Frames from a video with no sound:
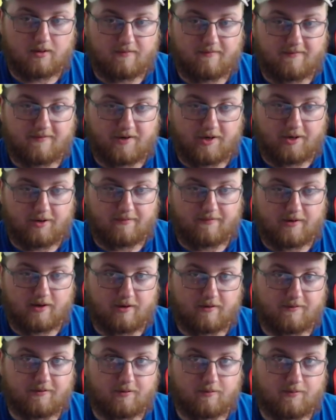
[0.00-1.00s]
Very,
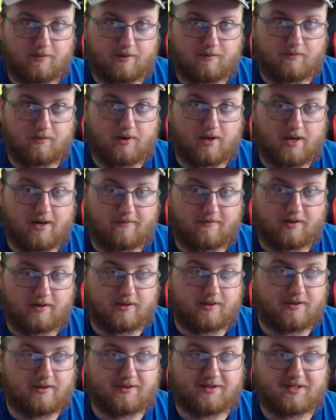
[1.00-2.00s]
very few people have it.
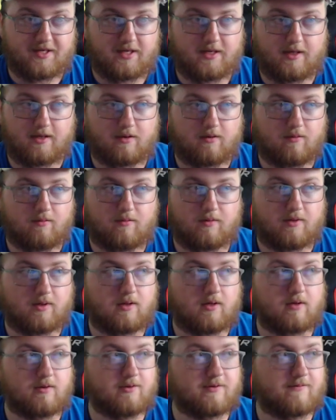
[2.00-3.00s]
The saying
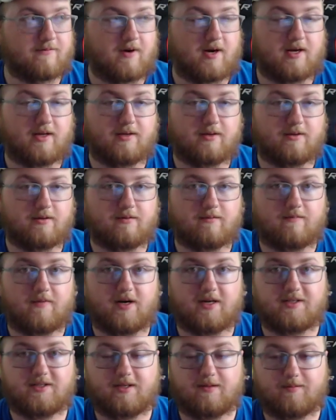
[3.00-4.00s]
goes,
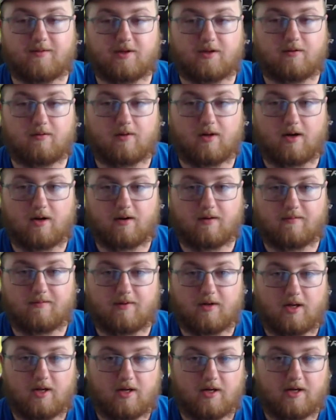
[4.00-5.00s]
find something you love,
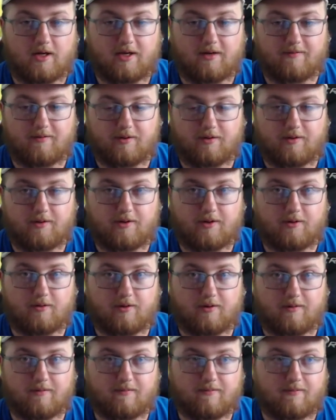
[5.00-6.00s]
and if you do
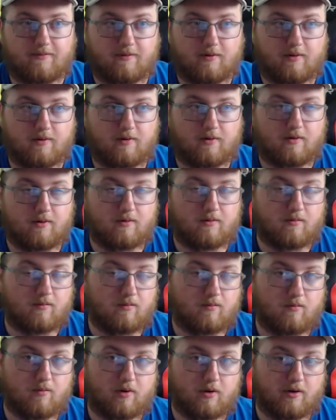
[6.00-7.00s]
it for
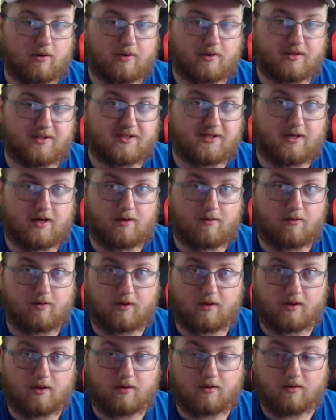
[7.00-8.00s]
work, it's not
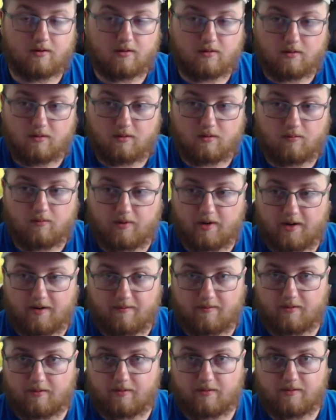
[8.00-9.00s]
working, or
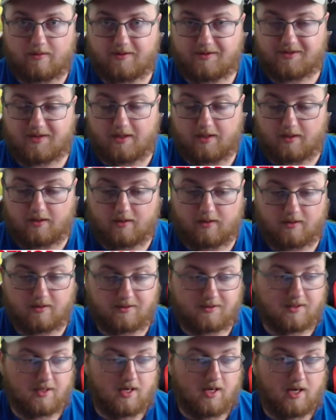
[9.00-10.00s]
whatever the saying
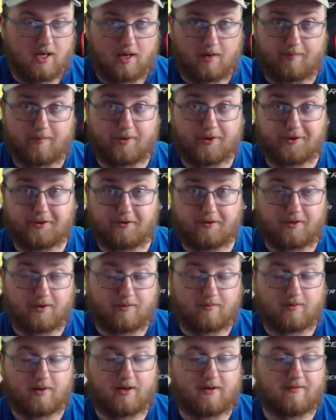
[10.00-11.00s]
is. I butchered it,
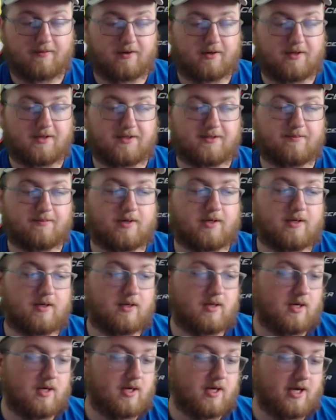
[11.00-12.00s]
whatever it is. But
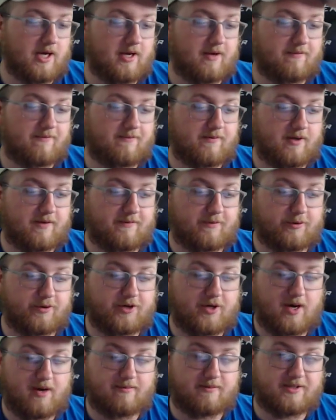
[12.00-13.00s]
if your
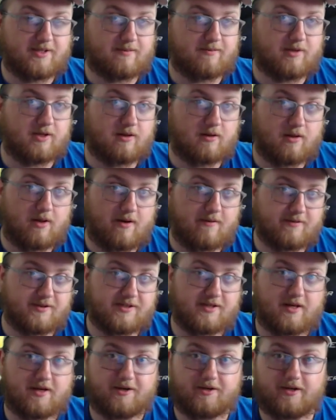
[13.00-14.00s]
job is something you love, it's
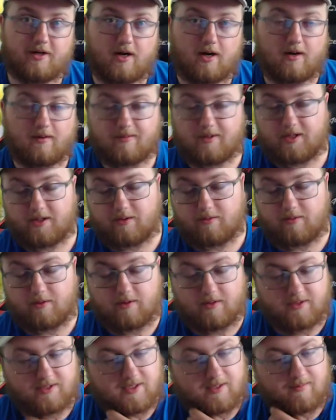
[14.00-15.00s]
not a job. In other
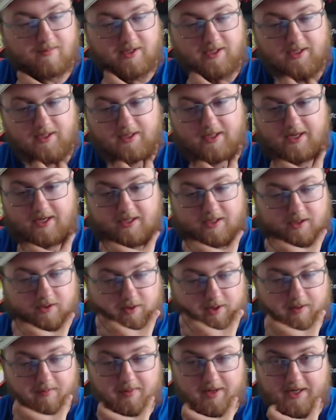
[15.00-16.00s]
words, something like that. You
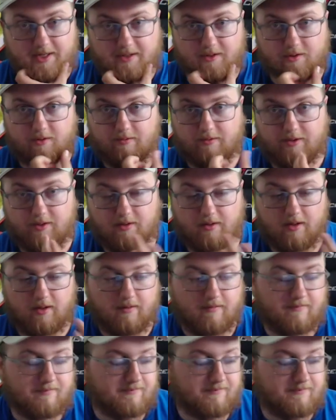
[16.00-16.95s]
get paid to do what you love.